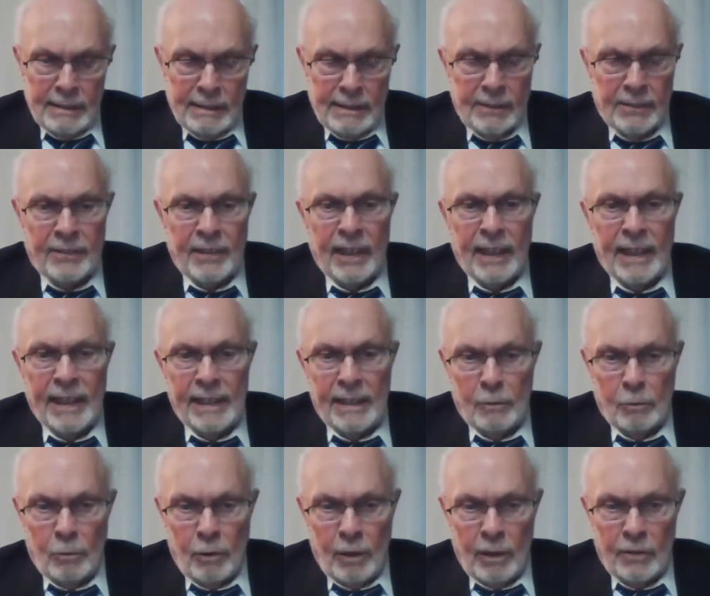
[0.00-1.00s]
desire
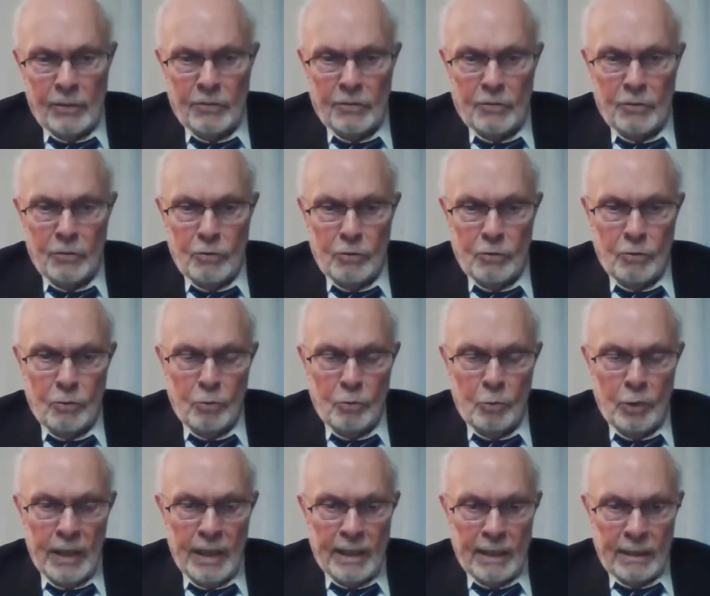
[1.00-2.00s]
was to
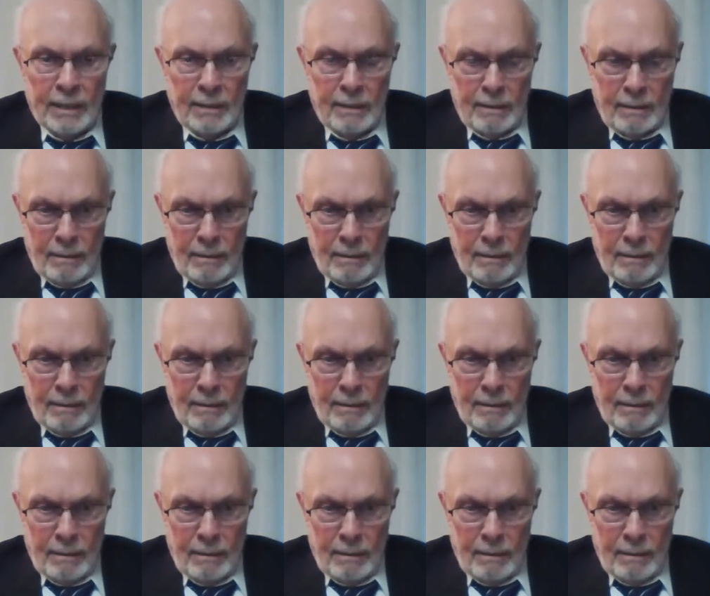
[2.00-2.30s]
weaken